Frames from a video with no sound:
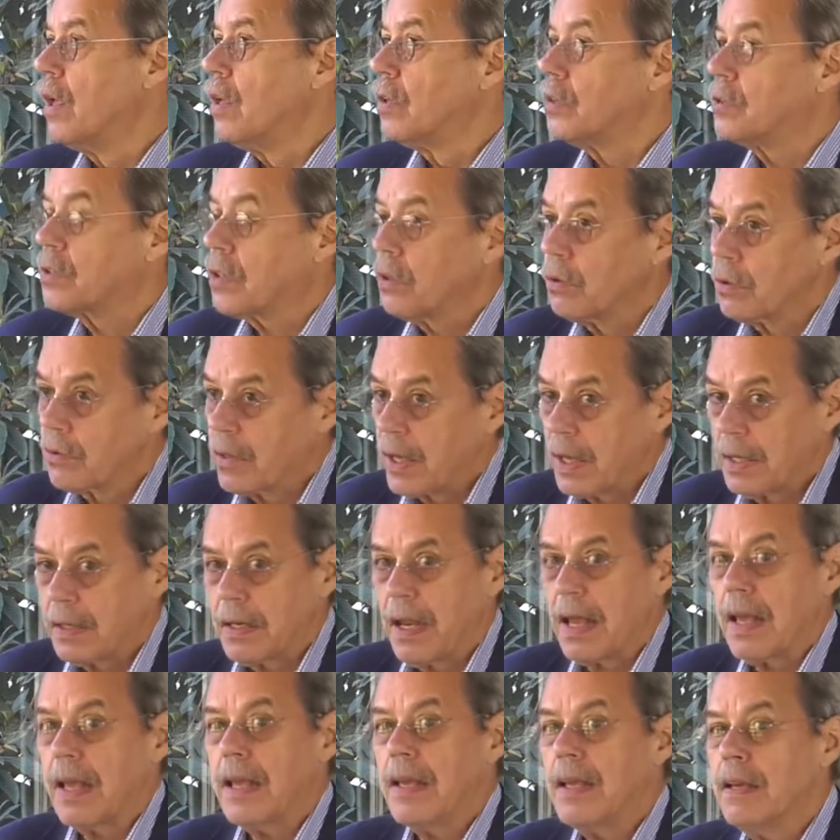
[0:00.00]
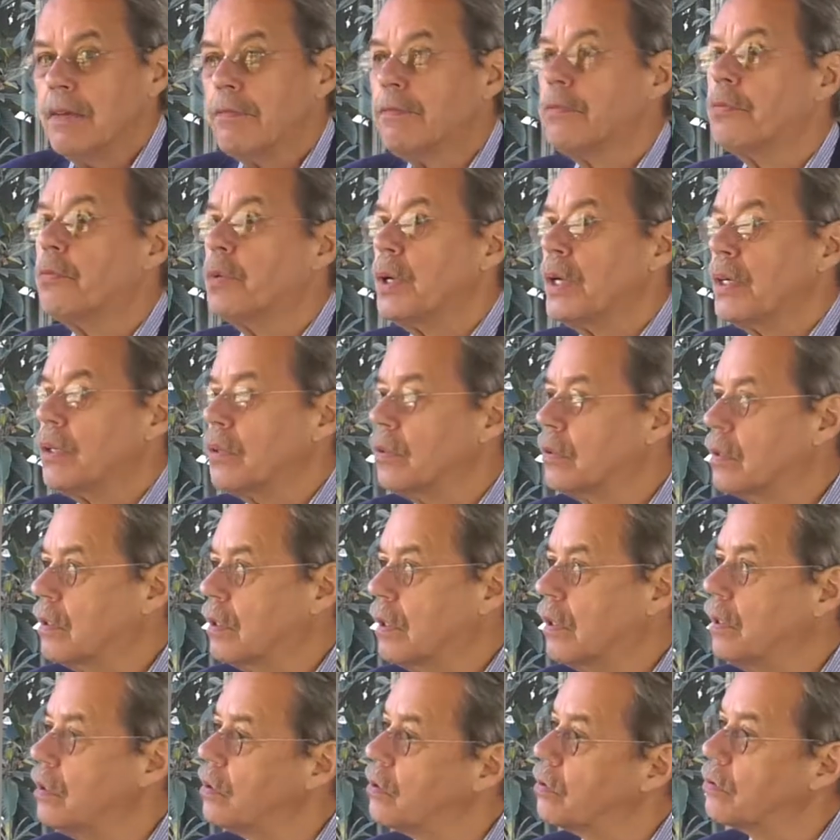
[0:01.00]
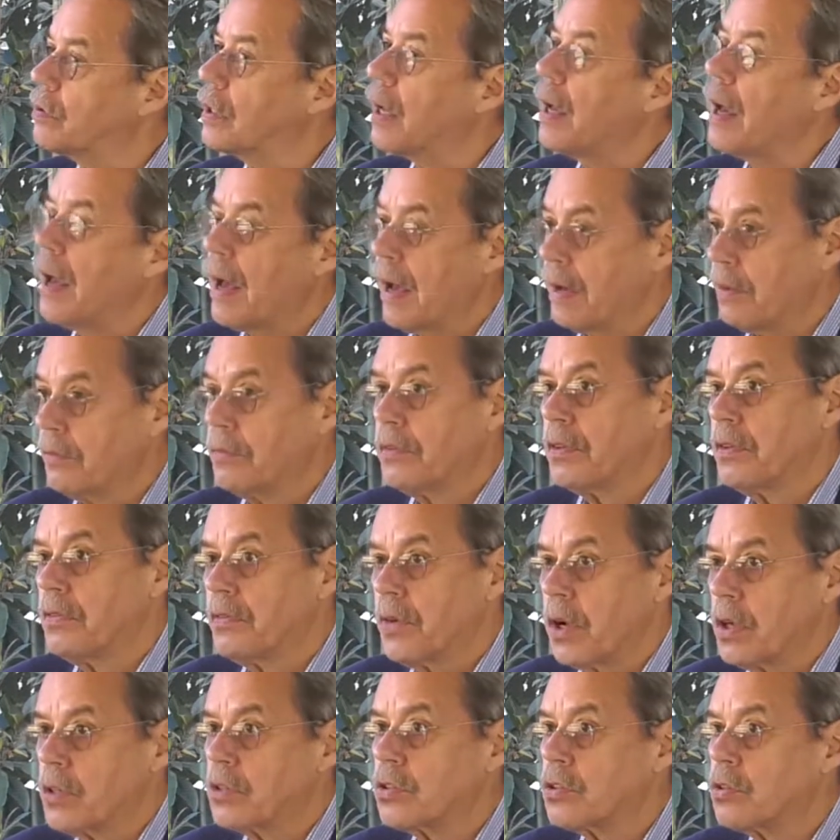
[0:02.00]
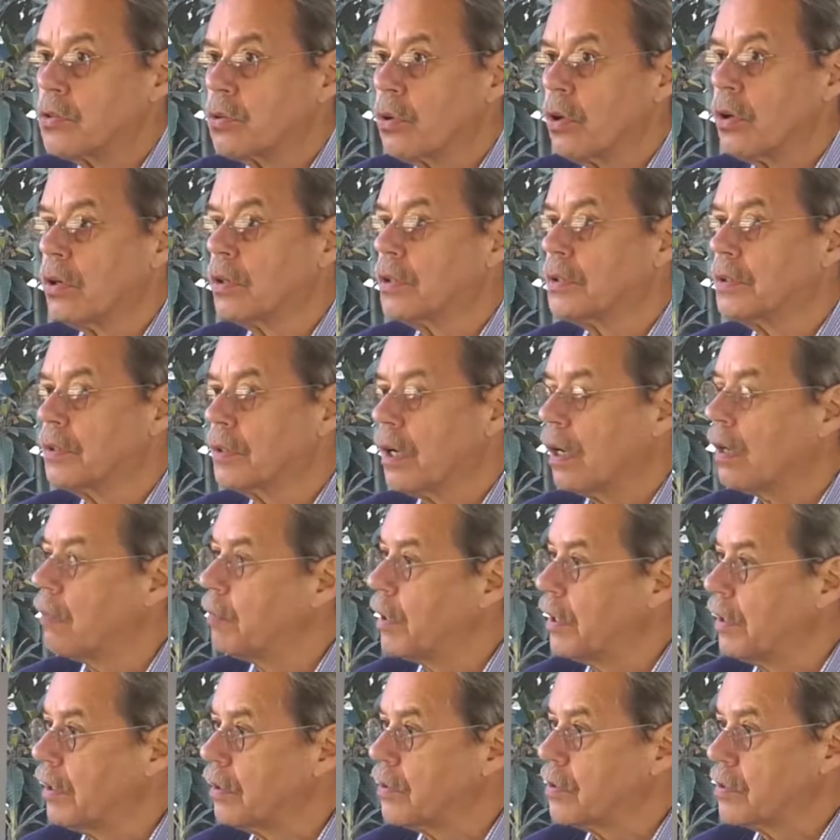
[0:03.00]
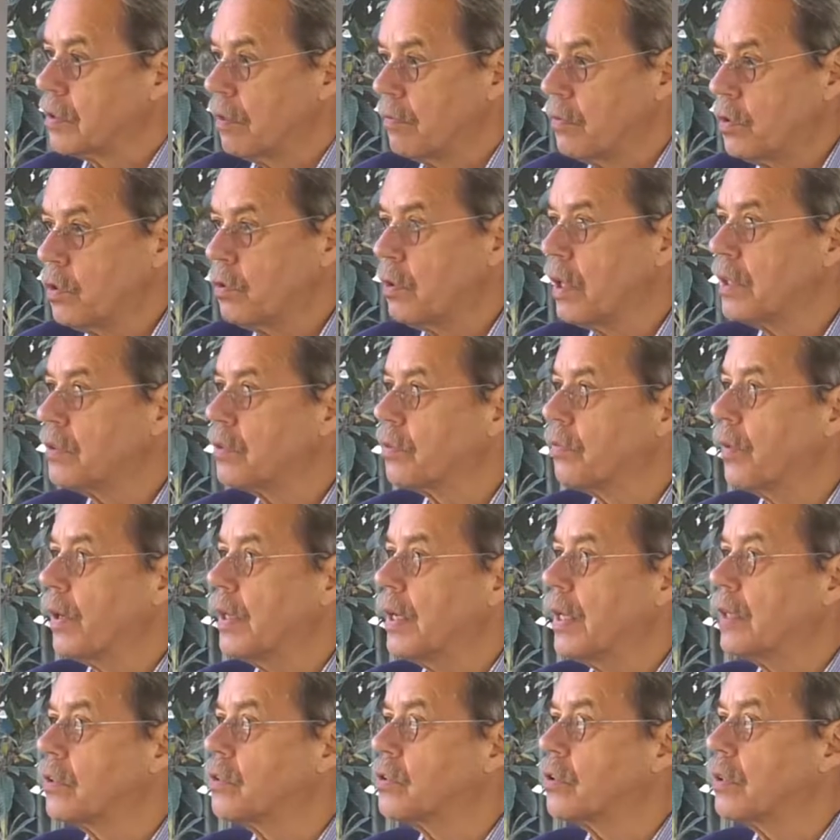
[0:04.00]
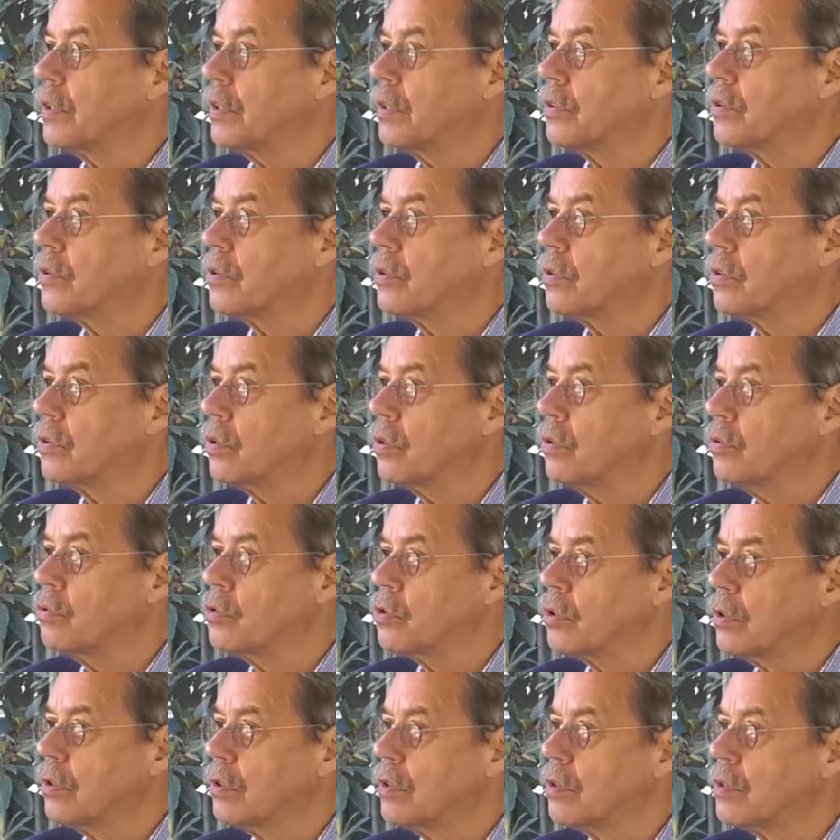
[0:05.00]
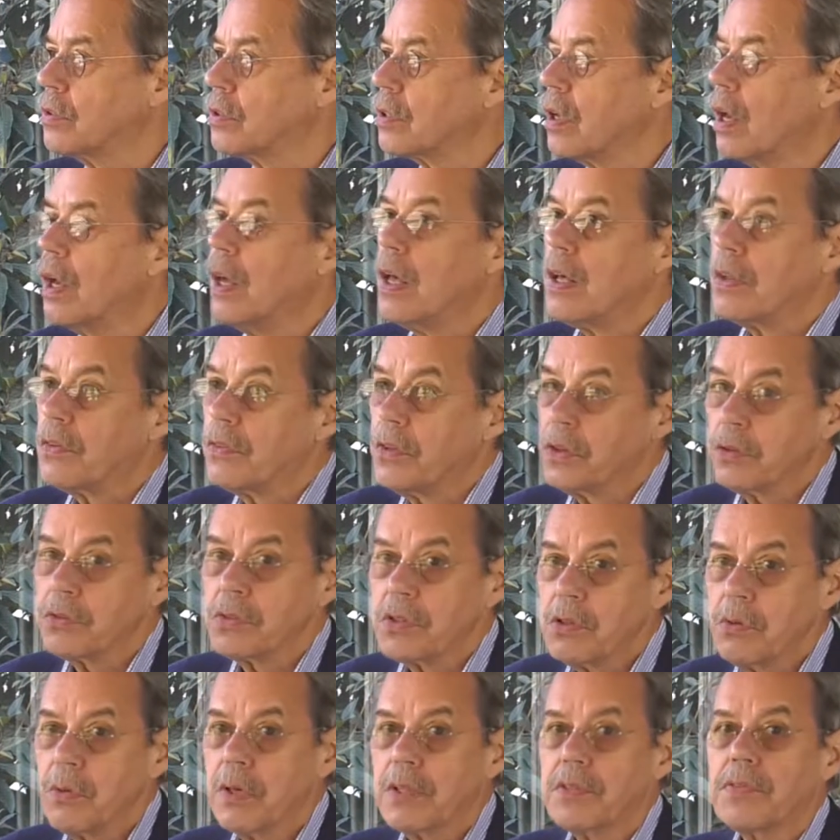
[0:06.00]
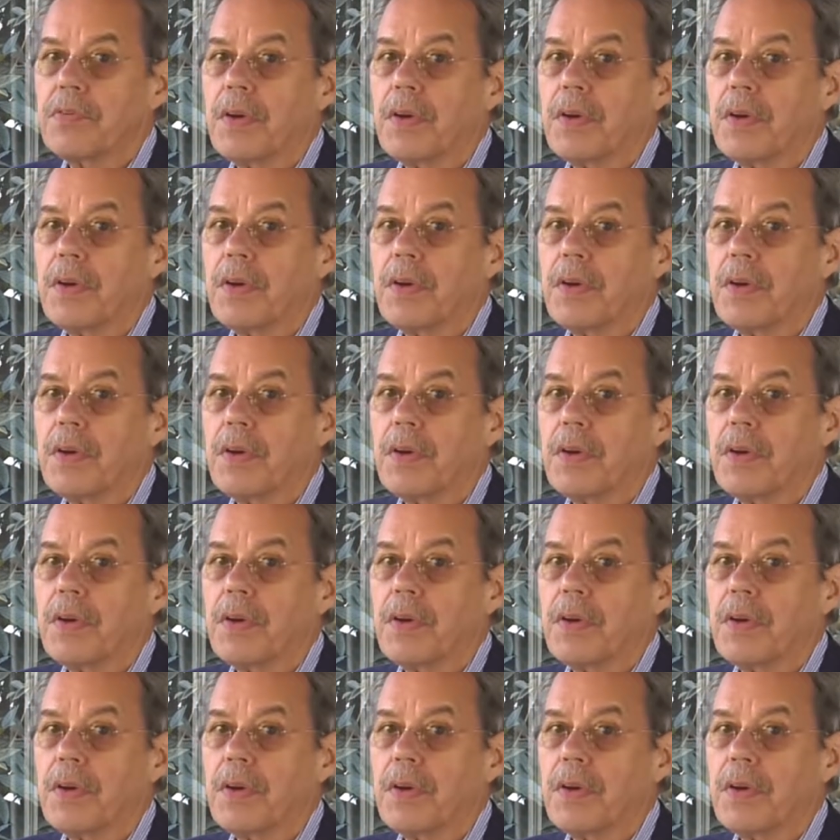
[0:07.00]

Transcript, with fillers: So that if we continue to have the very strong dominance of U.S. financial institutions, those U.S.